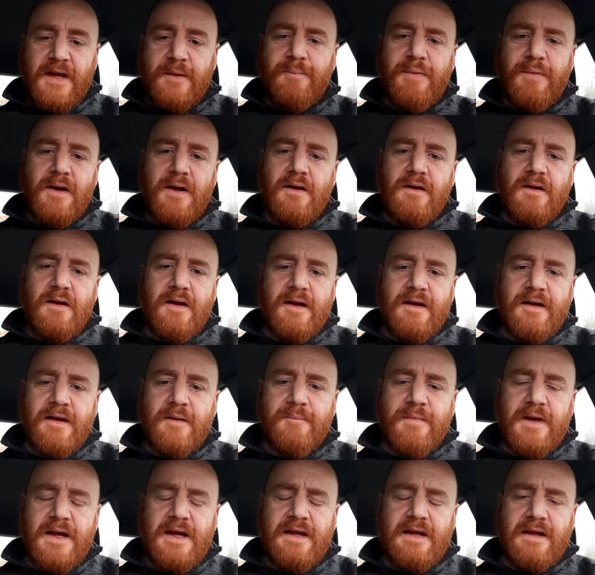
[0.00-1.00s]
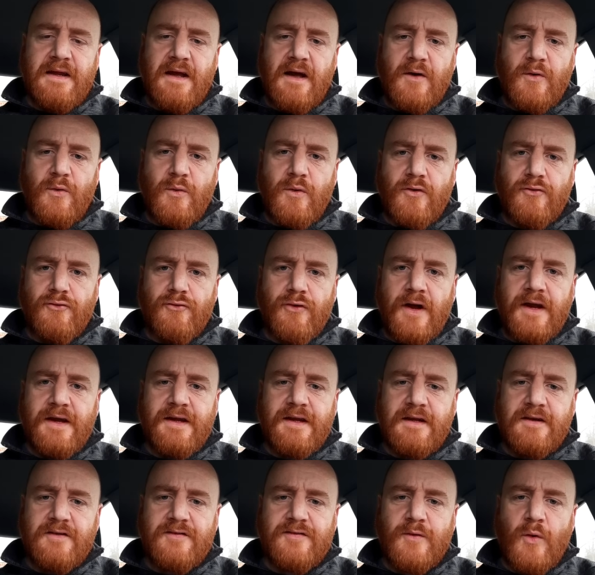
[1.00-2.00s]
people in the media who are
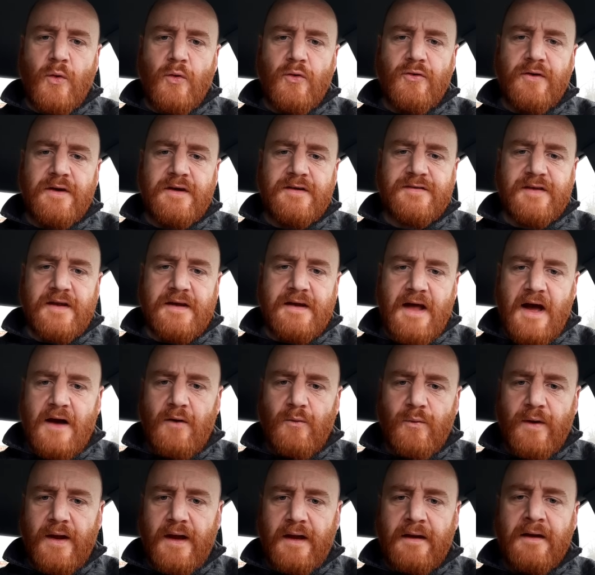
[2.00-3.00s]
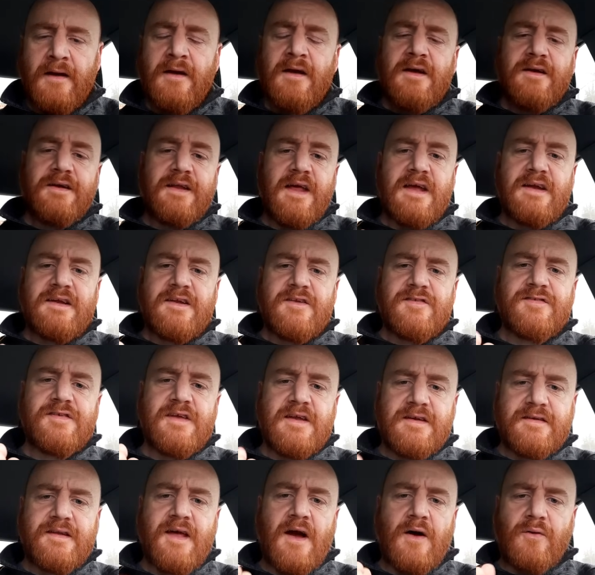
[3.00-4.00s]
writing stories in that way, they had to
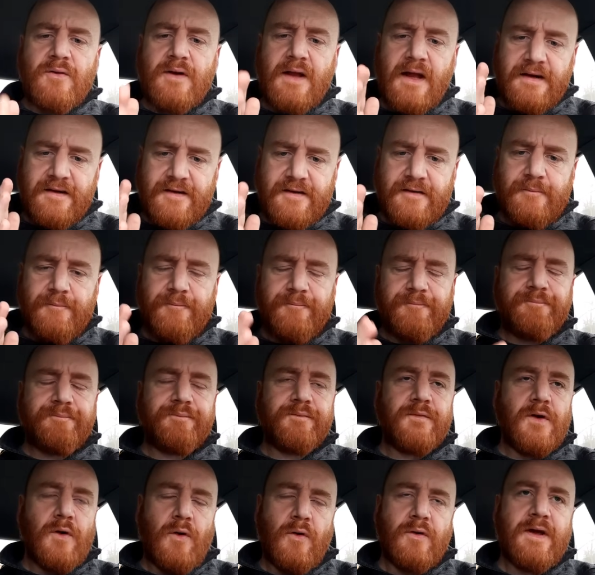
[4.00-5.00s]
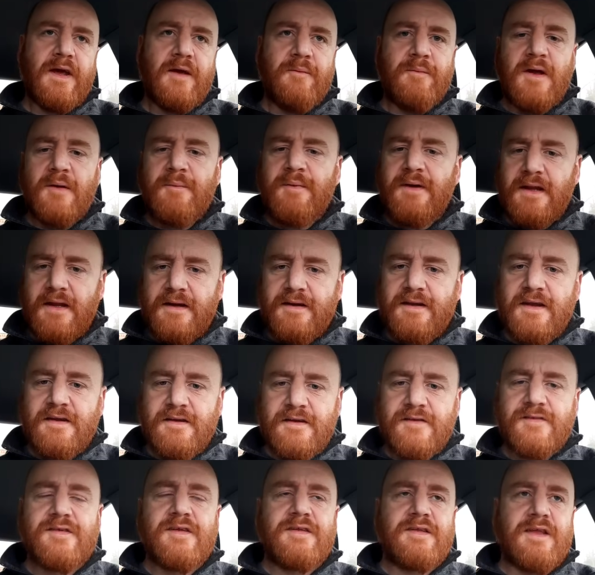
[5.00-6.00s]
sit down and, okay, maybe they
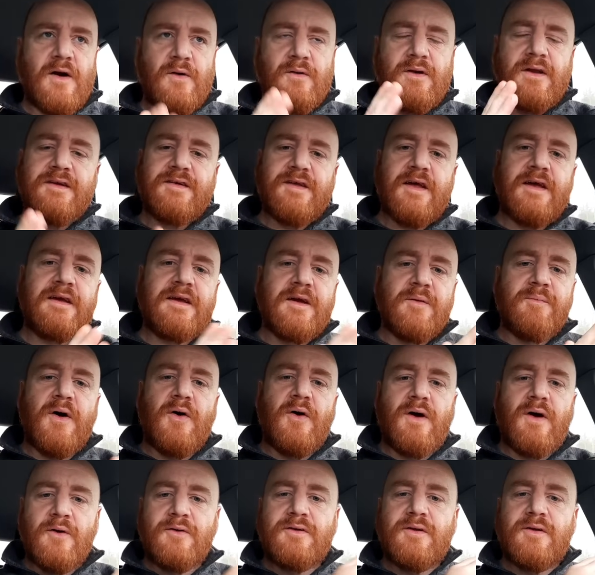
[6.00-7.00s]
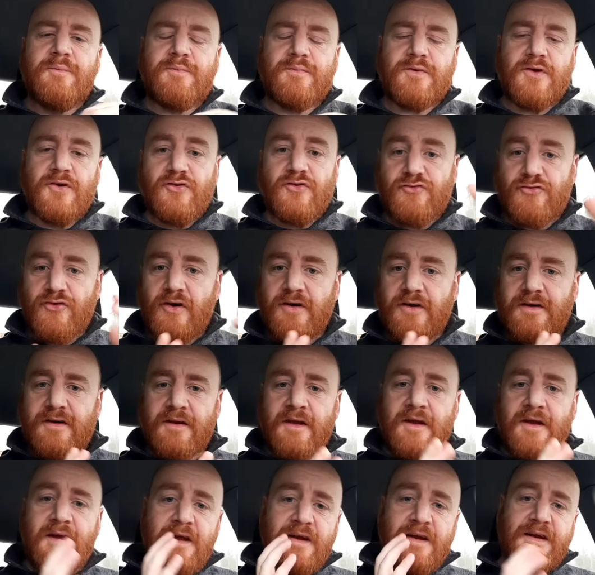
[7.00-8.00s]
didn't sit down and think about how to
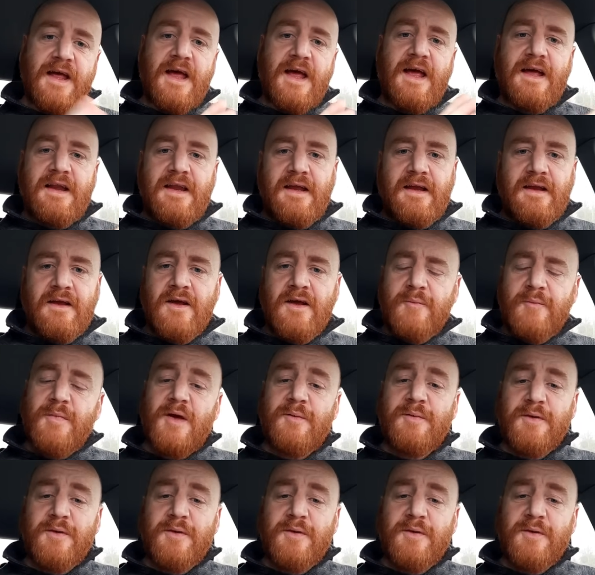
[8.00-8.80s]
construct the heading.